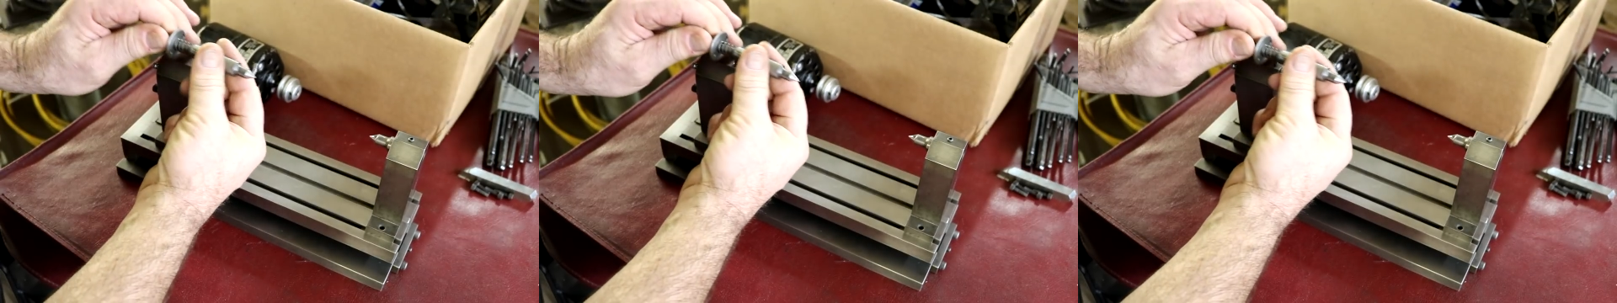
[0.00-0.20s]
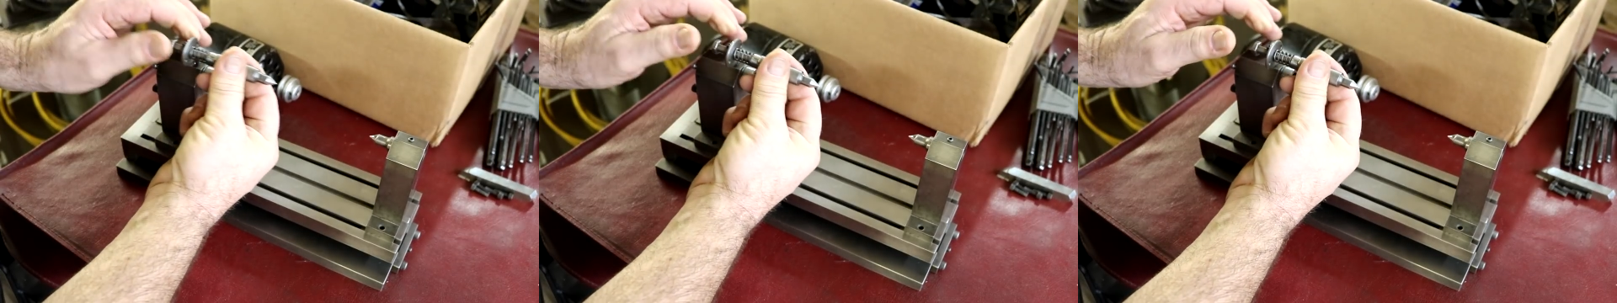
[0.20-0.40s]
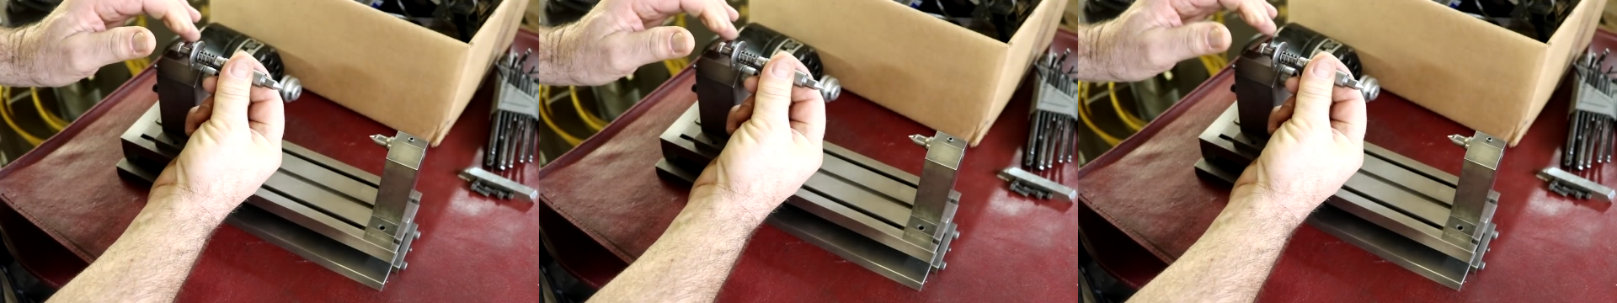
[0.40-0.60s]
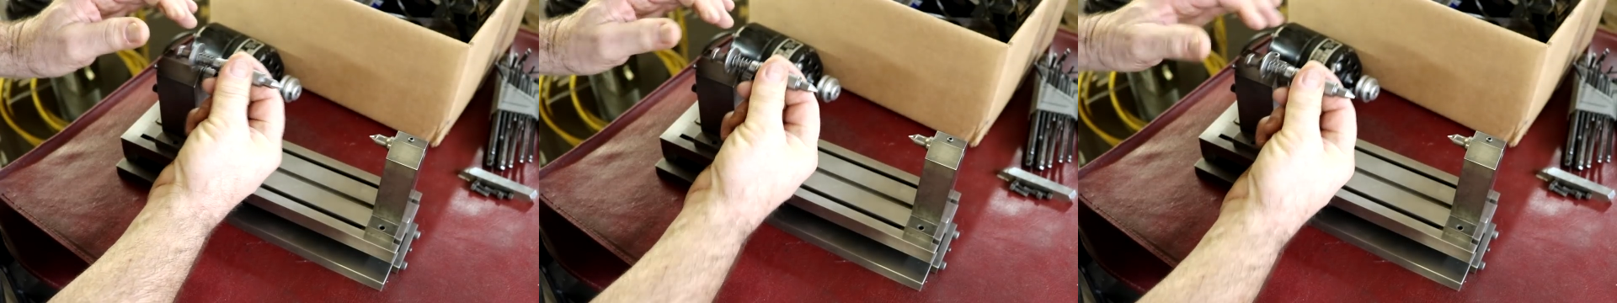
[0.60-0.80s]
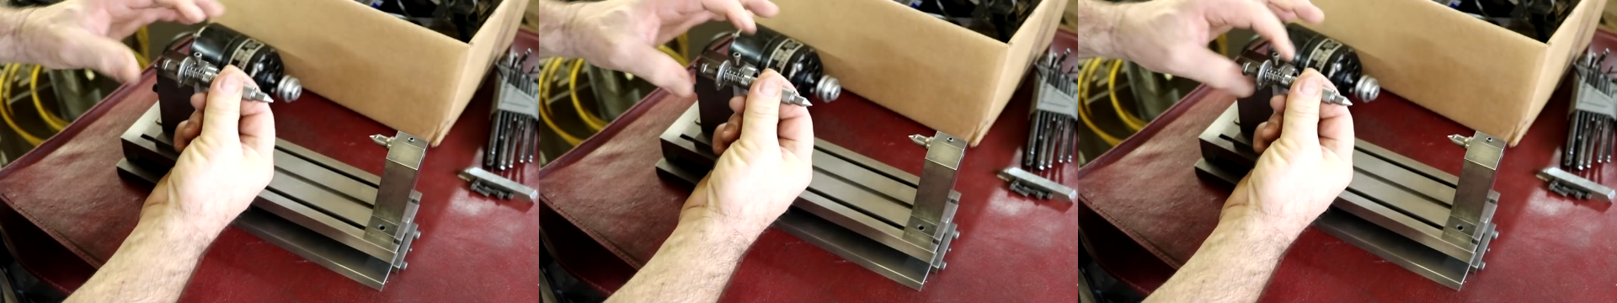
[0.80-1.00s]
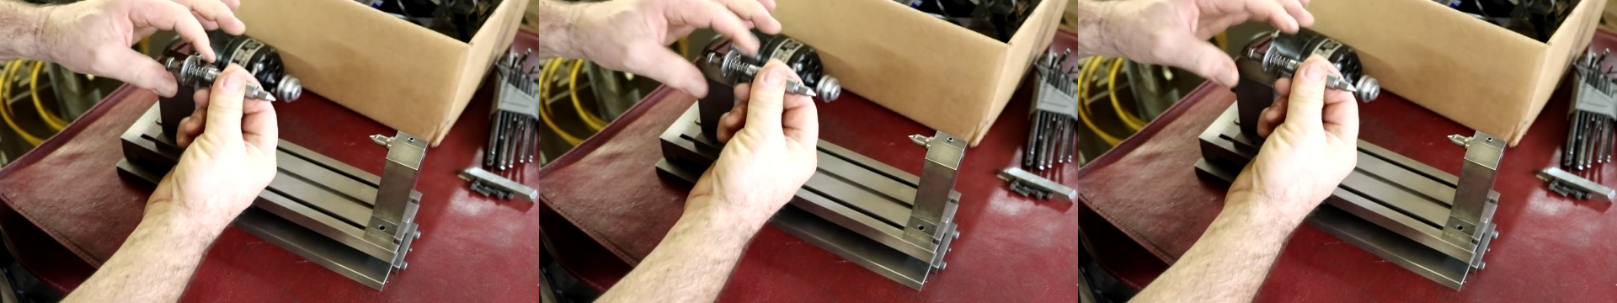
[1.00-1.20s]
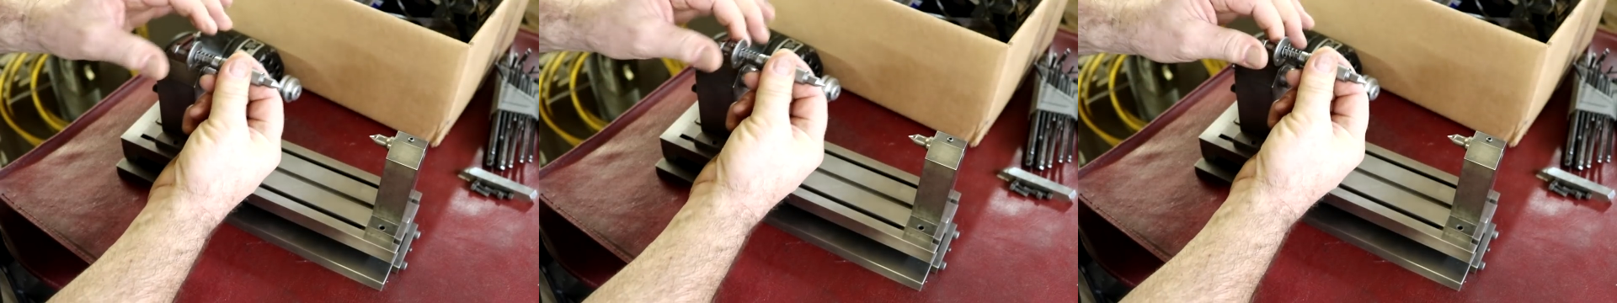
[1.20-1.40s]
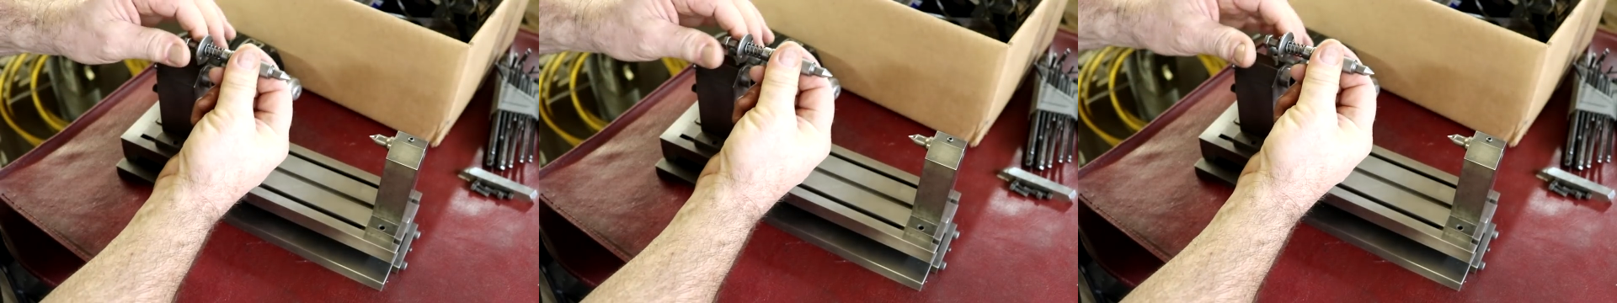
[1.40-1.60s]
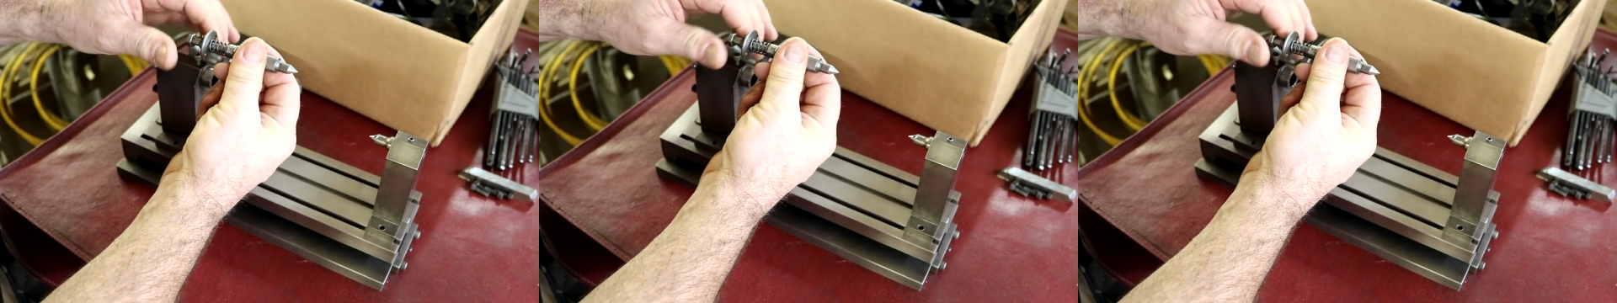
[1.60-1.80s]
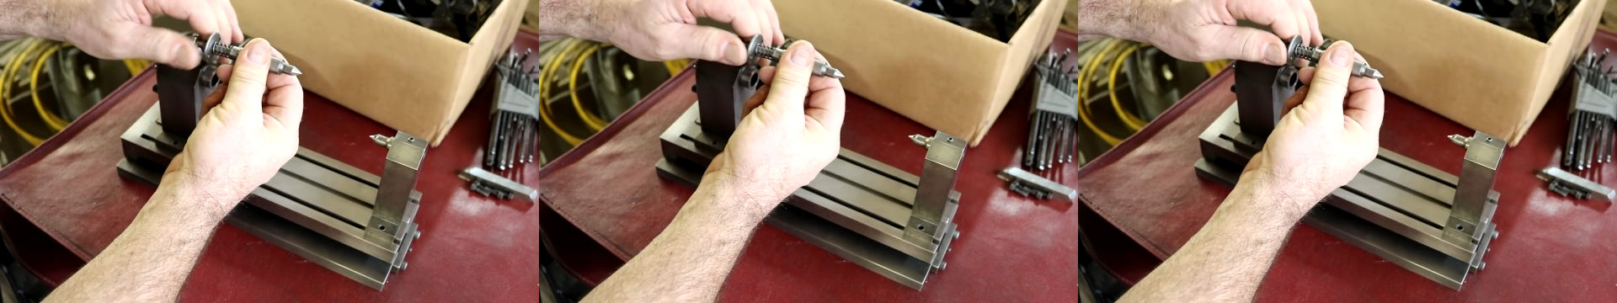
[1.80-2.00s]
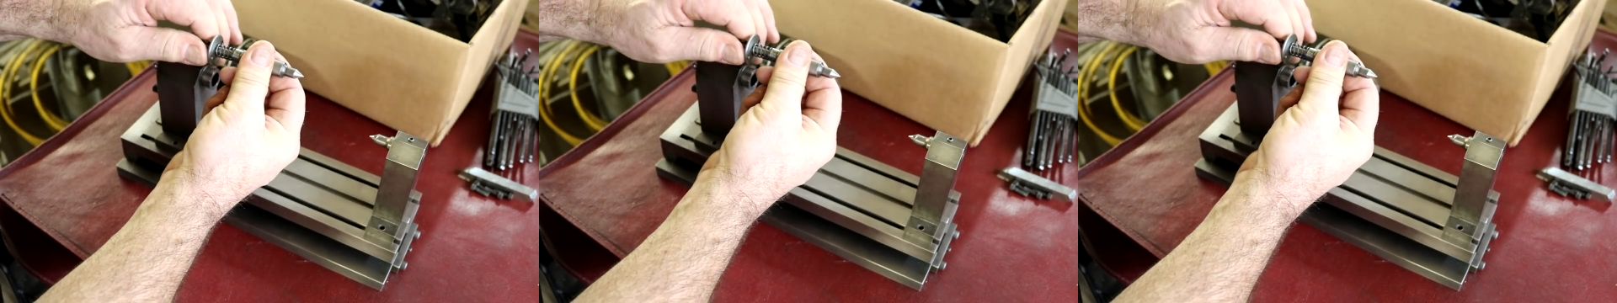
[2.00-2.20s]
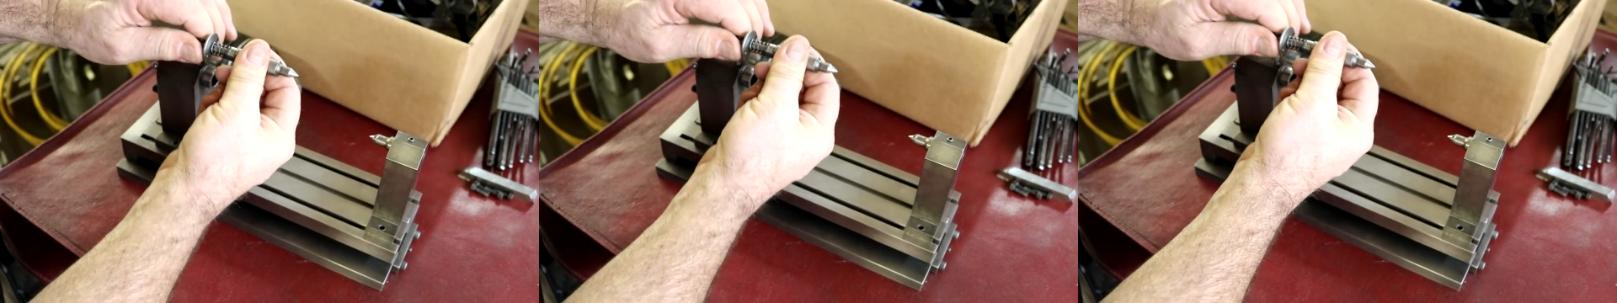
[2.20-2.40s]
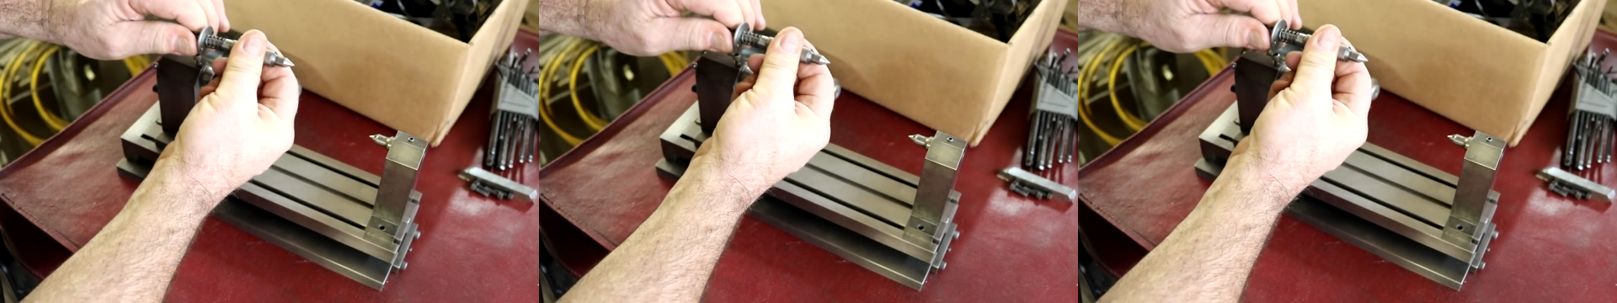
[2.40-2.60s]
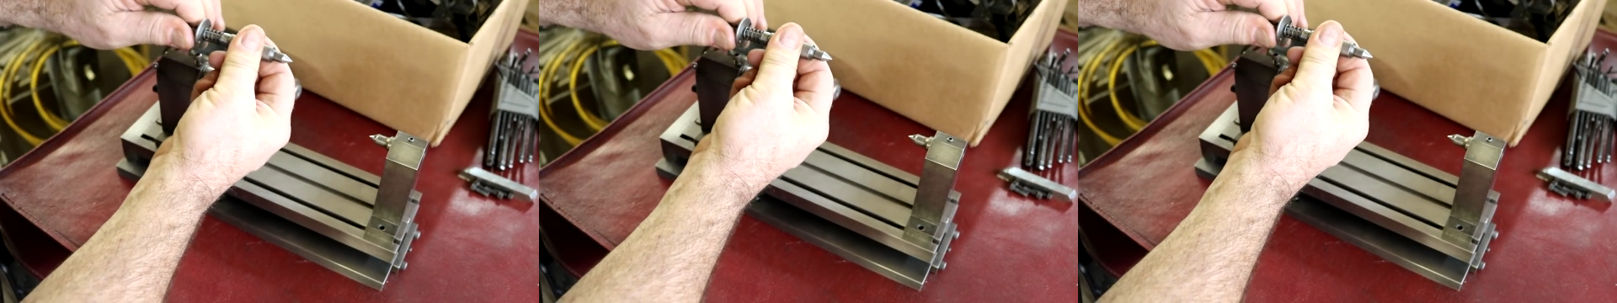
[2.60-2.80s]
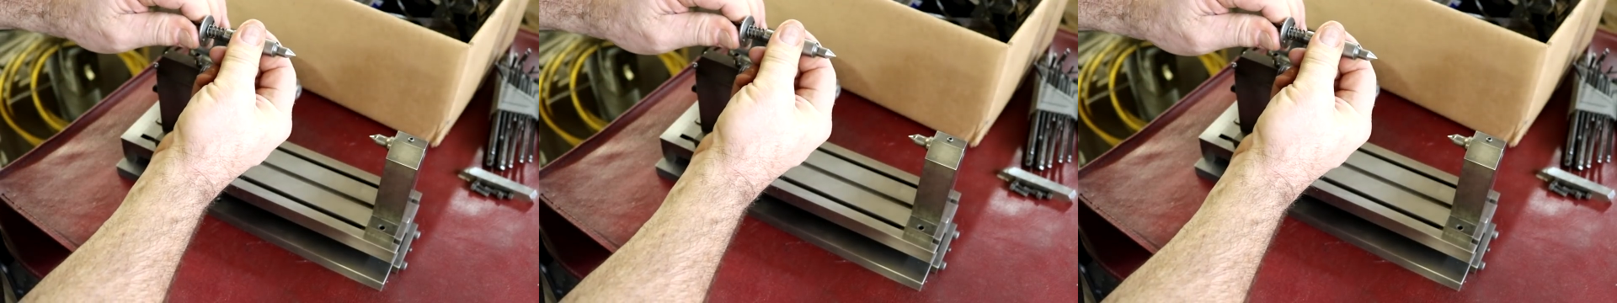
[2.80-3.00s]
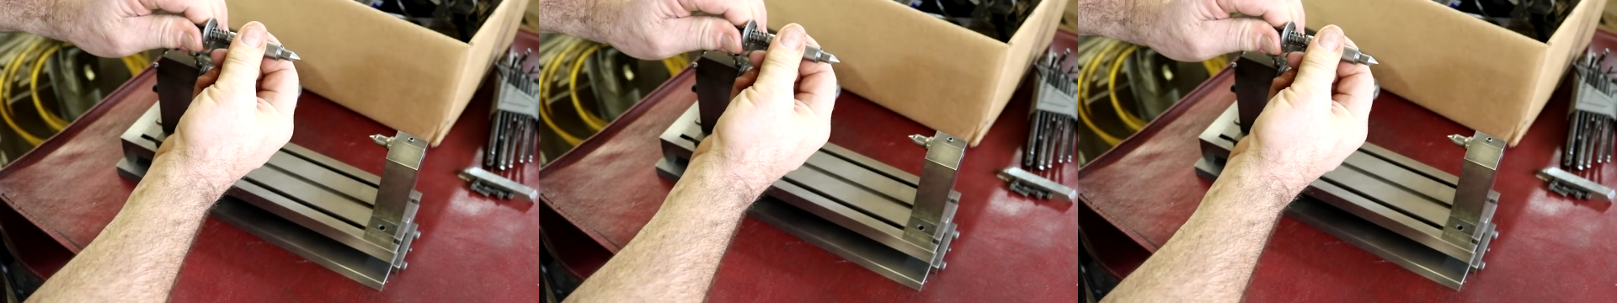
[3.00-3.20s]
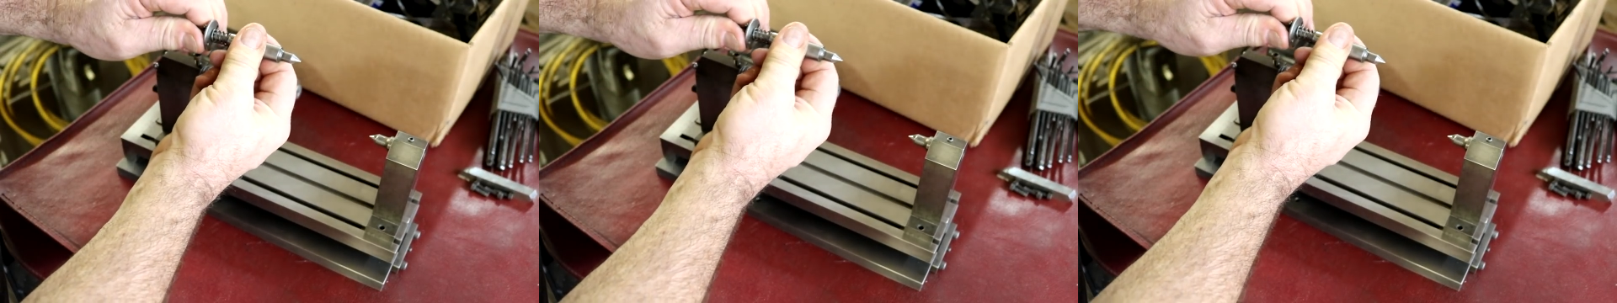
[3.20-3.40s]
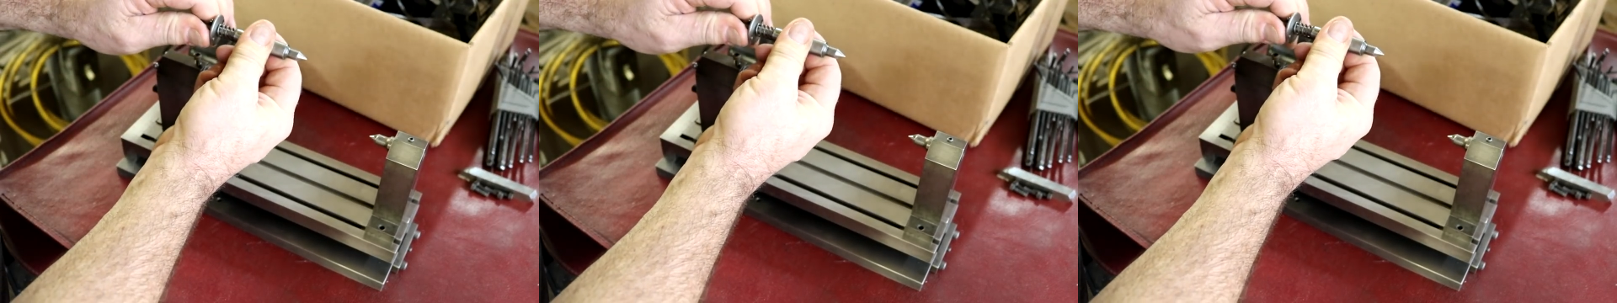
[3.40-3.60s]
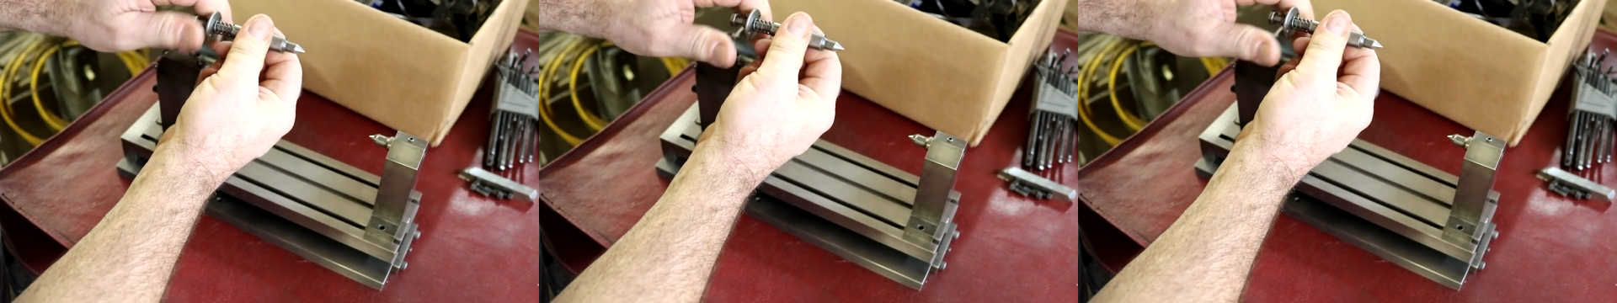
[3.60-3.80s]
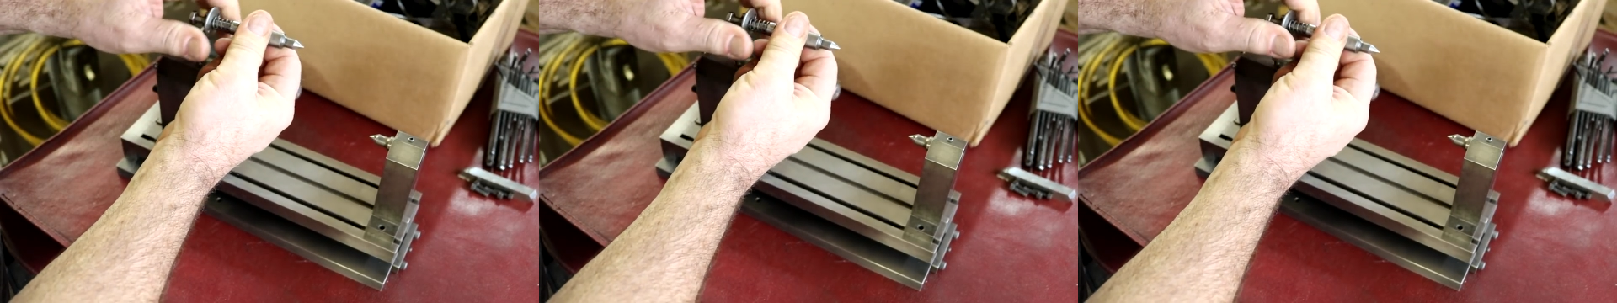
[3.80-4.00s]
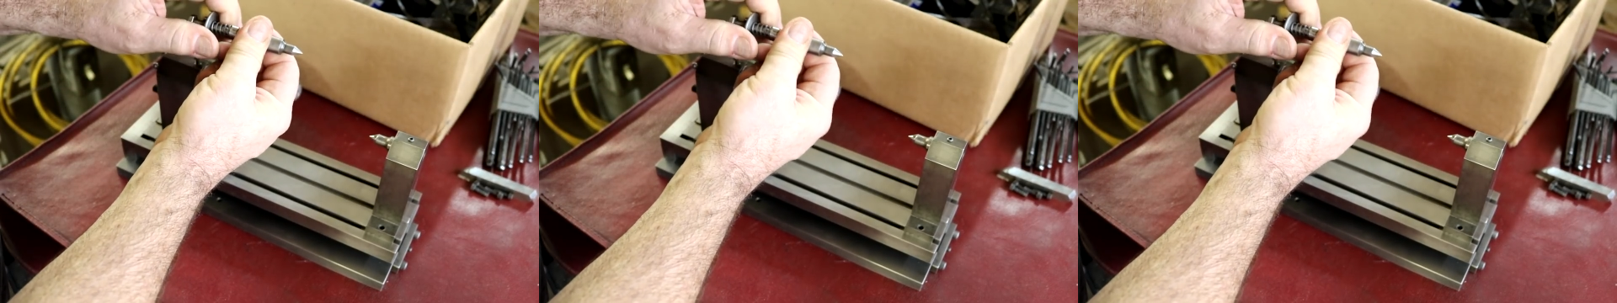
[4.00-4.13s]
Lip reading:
Nobody's mouth can be seen.